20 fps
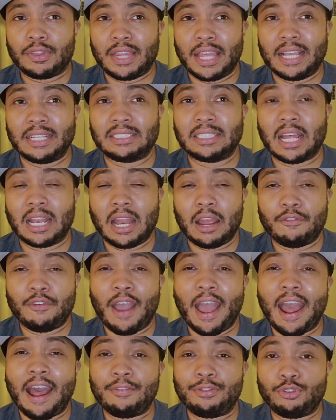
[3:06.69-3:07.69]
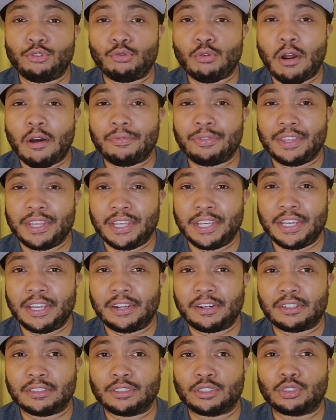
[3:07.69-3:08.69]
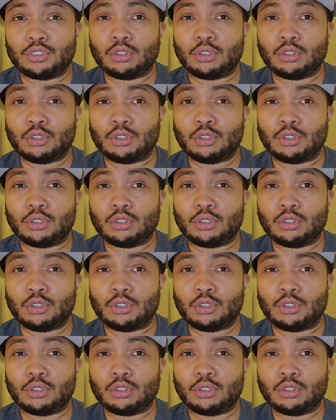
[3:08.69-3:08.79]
things that they've had throughout the years.